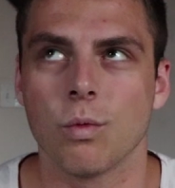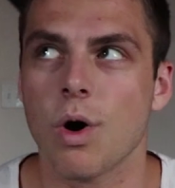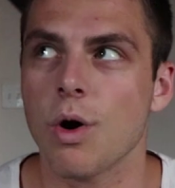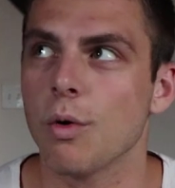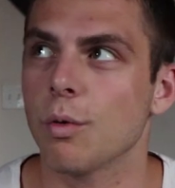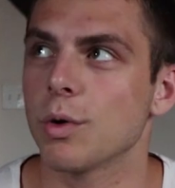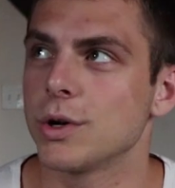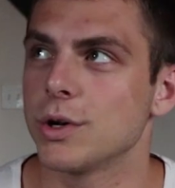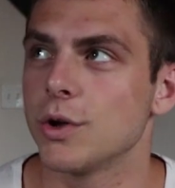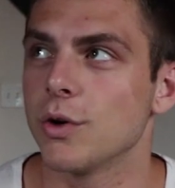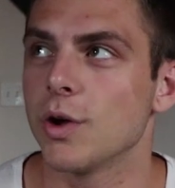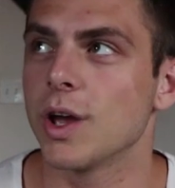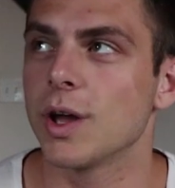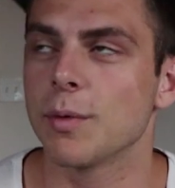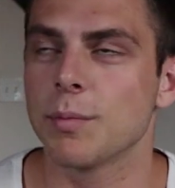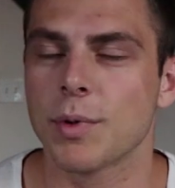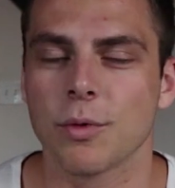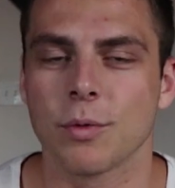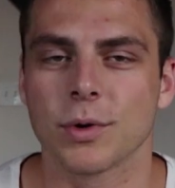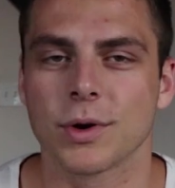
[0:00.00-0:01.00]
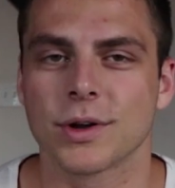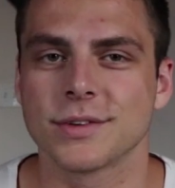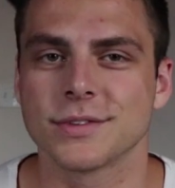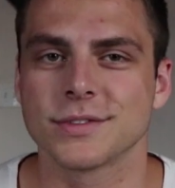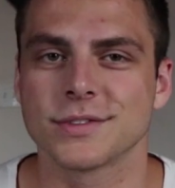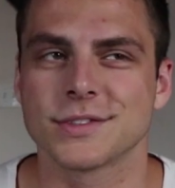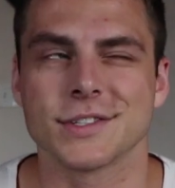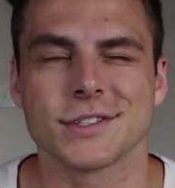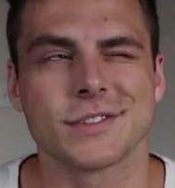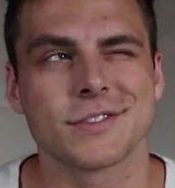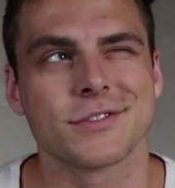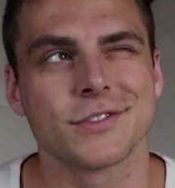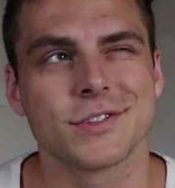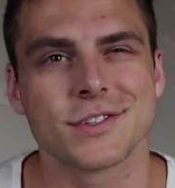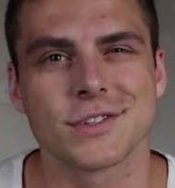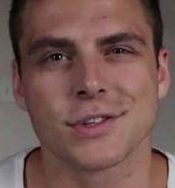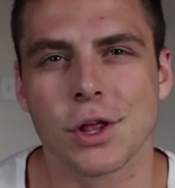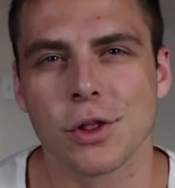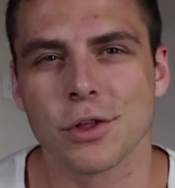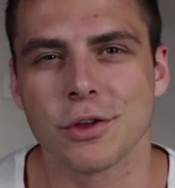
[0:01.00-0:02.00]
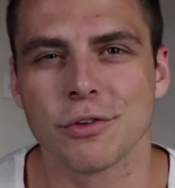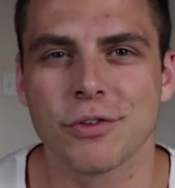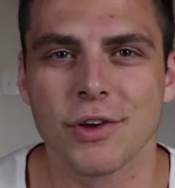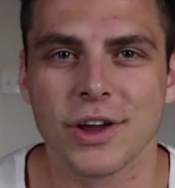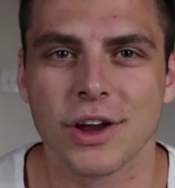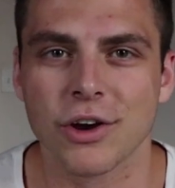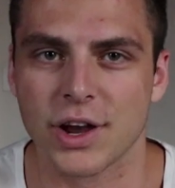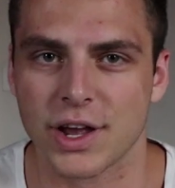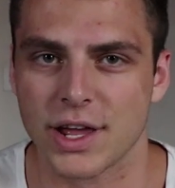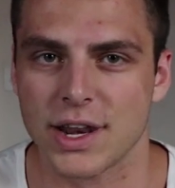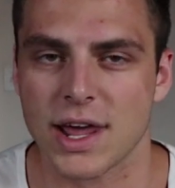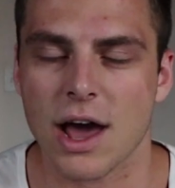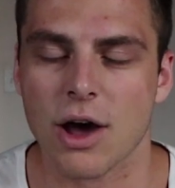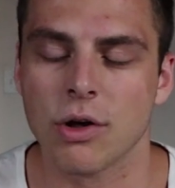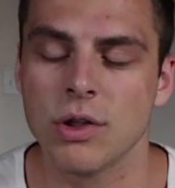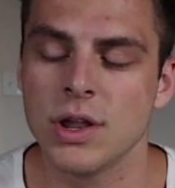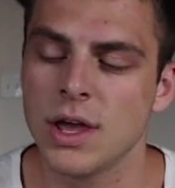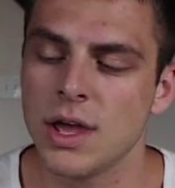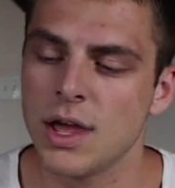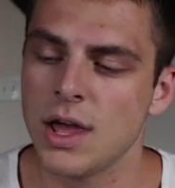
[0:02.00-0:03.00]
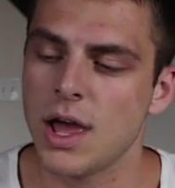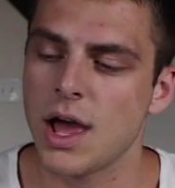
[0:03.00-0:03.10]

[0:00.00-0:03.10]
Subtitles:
what we're doing, but we're just slowly figuring it out.